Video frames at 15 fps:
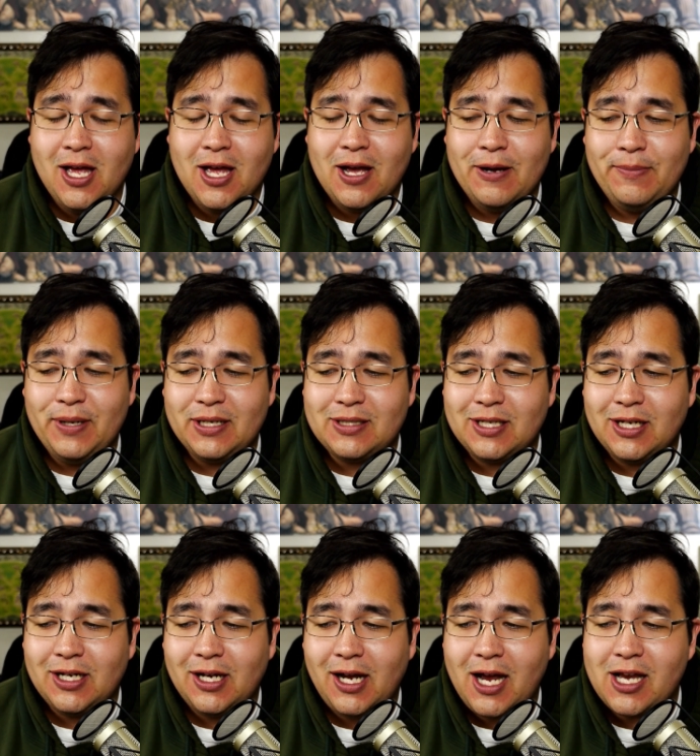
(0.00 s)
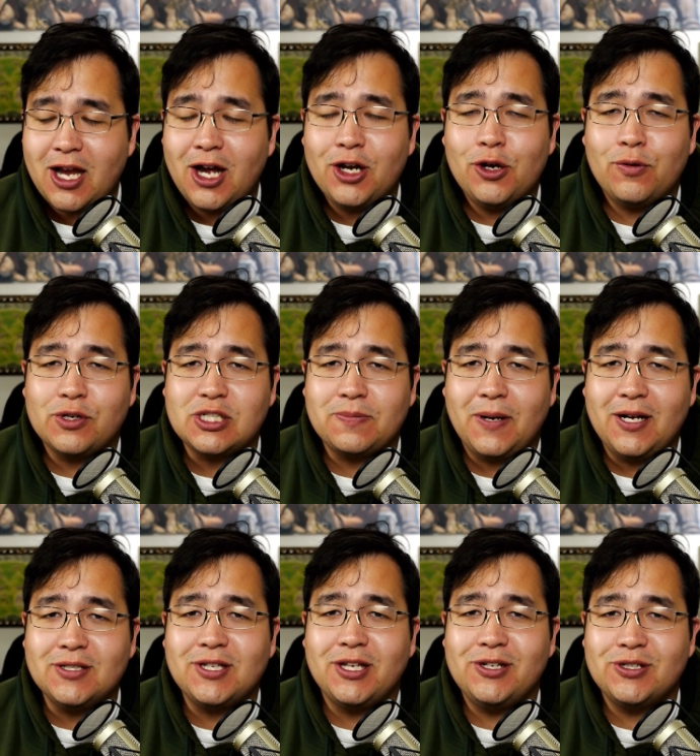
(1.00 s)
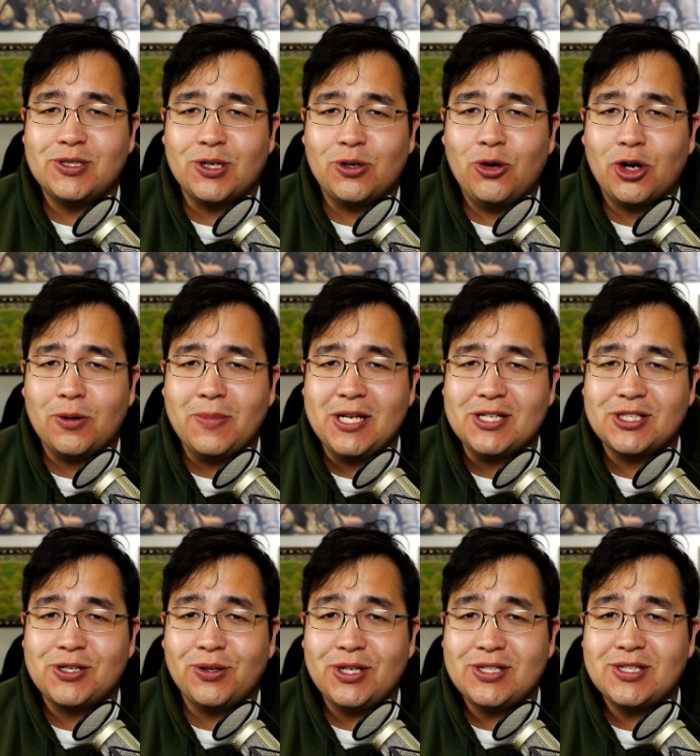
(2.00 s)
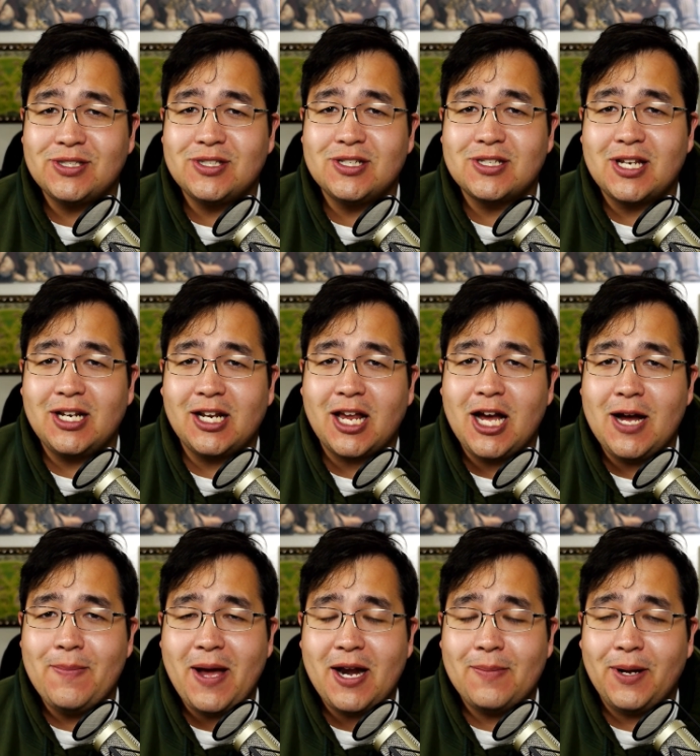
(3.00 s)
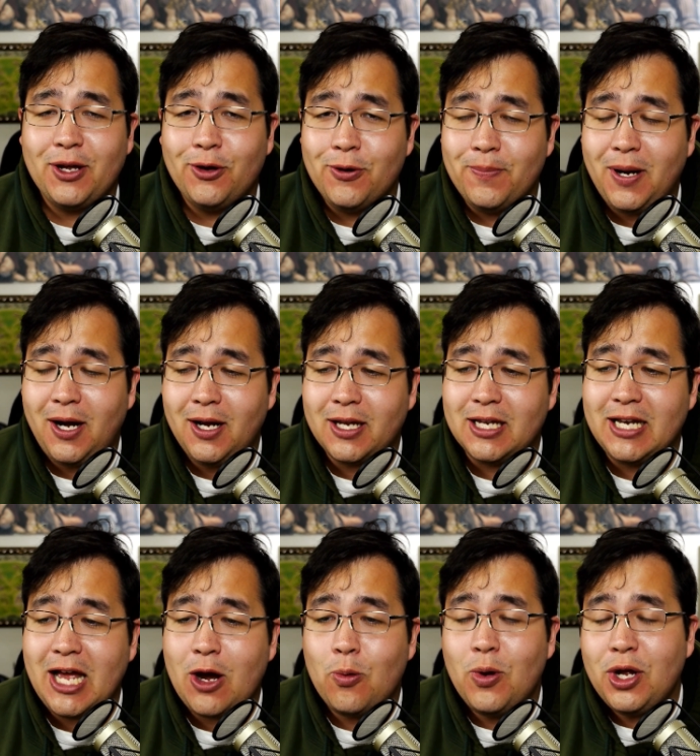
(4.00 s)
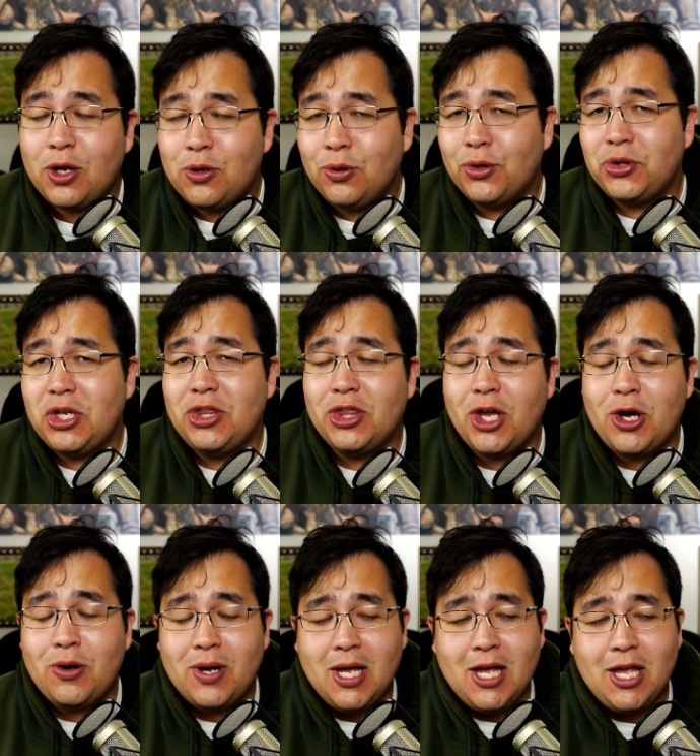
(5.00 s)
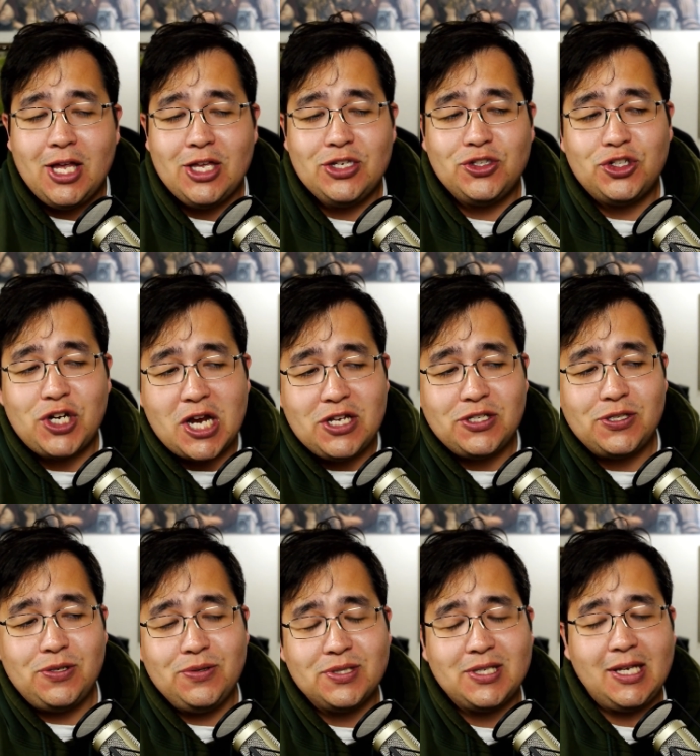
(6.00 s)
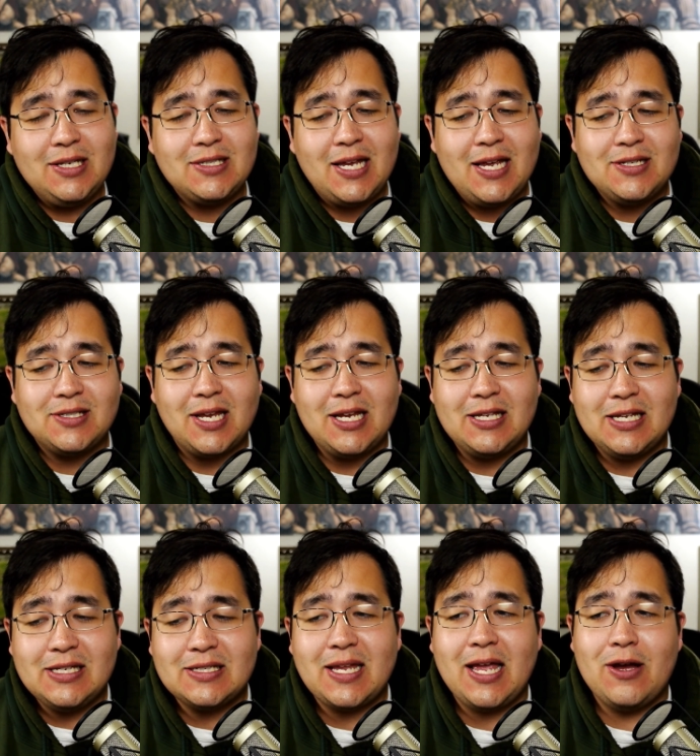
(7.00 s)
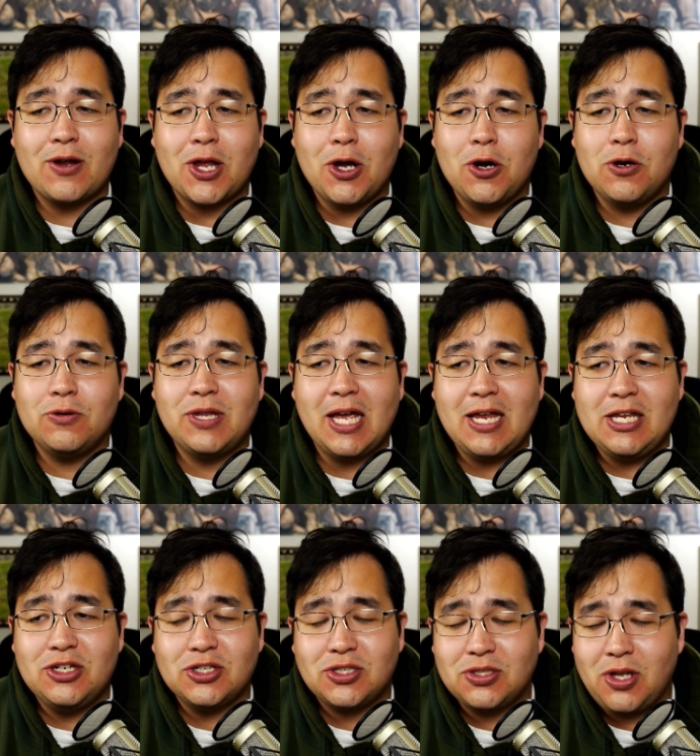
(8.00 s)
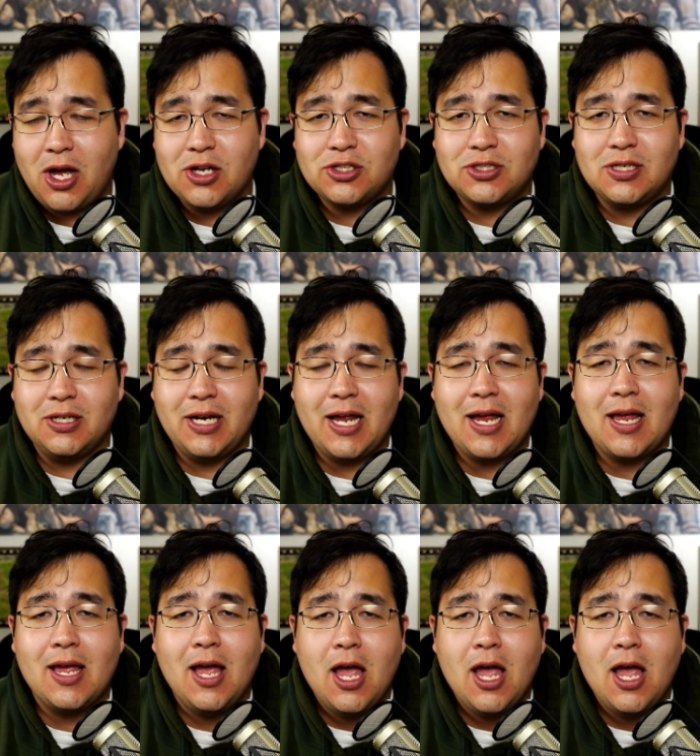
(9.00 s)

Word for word: But uh, I got no response. They just ignored me. So this is just going to come out of my own pocket. Now, one cool thing, though, is Jay's Two Cents has a discount code that he just launched today